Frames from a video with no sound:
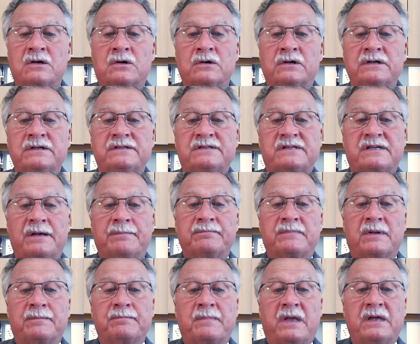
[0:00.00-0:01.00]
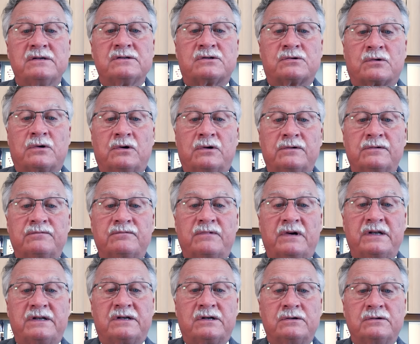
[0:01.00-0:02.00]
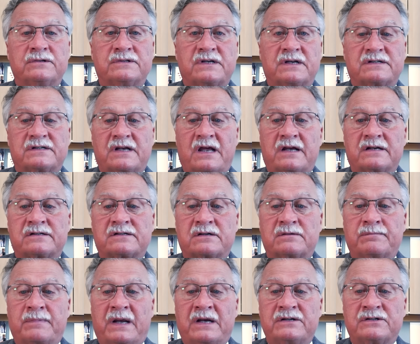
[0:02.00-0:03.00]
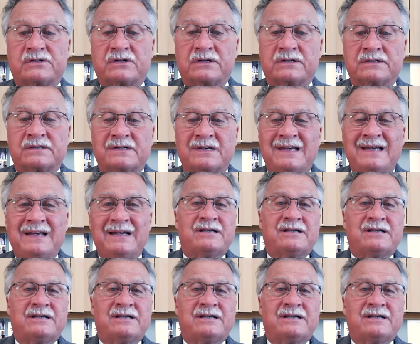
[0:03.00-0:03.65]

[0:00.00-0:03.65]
good symptom control and reduce exacerbations.